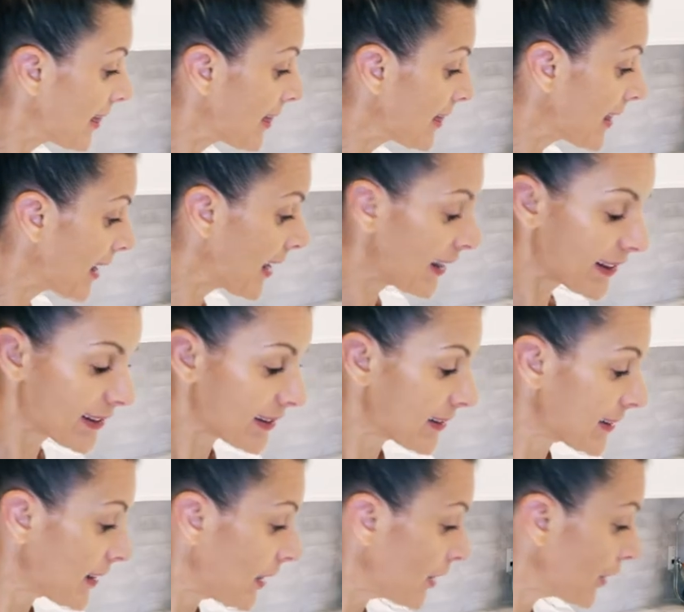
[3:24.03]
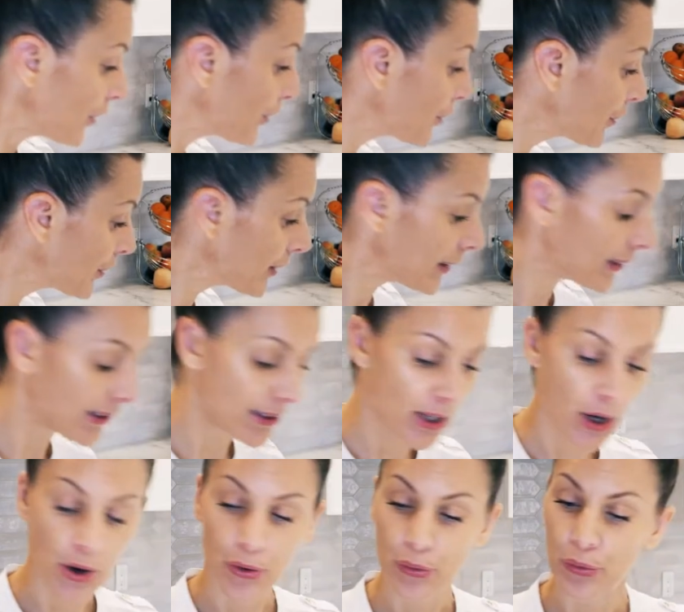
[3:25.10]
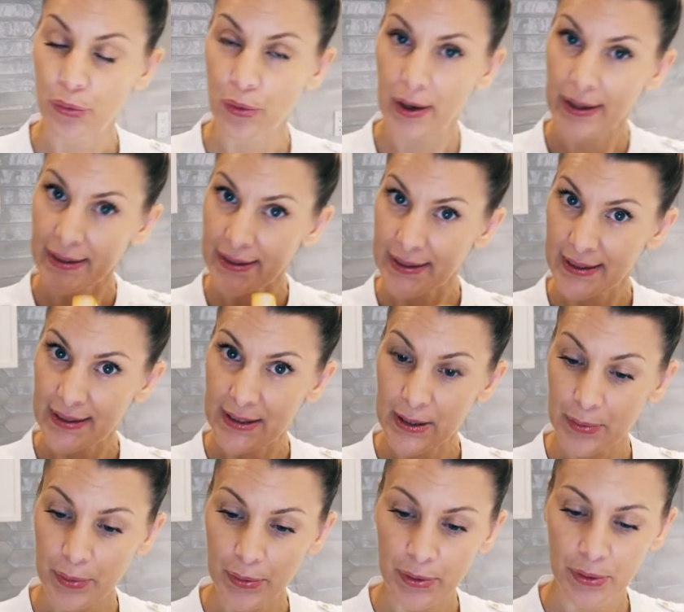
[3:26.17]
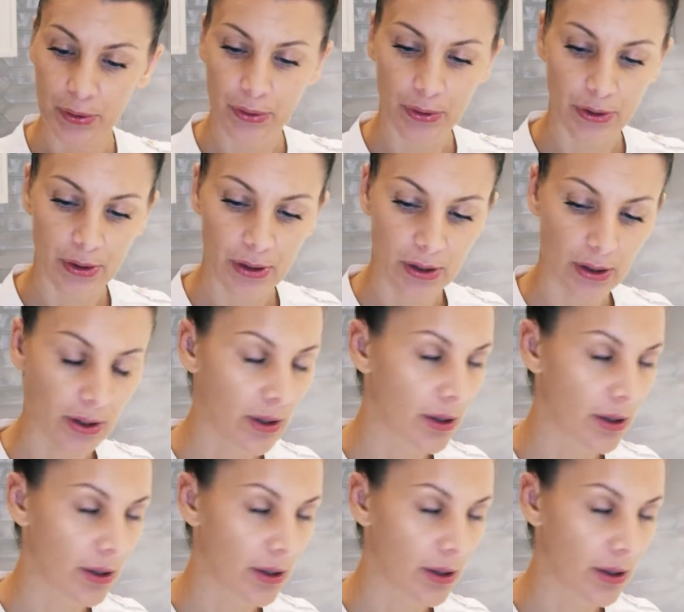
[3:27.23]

Next, you need 1 teaspoon